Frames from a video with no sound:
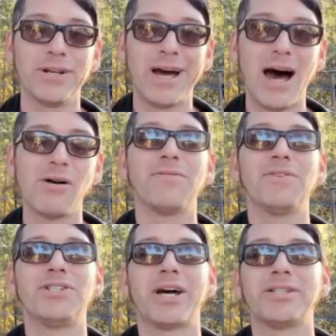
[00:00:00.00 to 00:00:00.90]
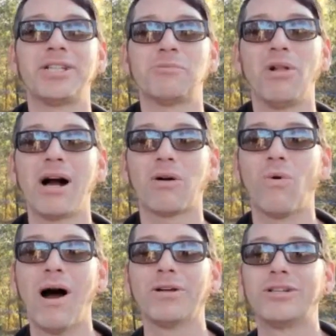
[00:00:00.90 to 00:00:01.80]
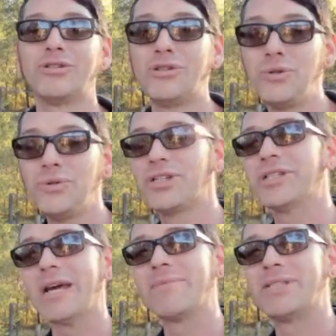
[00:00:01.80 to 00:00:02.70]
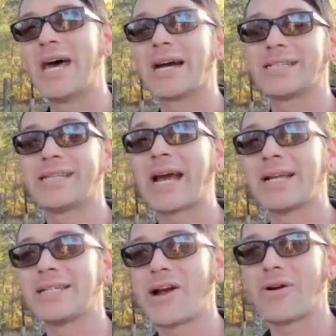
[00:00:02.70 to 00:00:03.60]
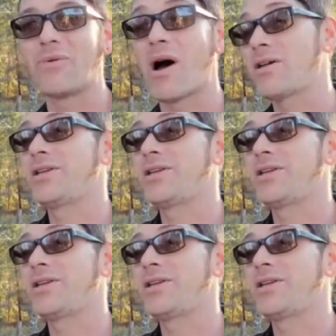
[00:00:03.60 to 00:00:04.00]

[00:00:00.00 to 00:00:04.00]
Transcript: out of the Genesis block wallet to the same exact secondary wallet,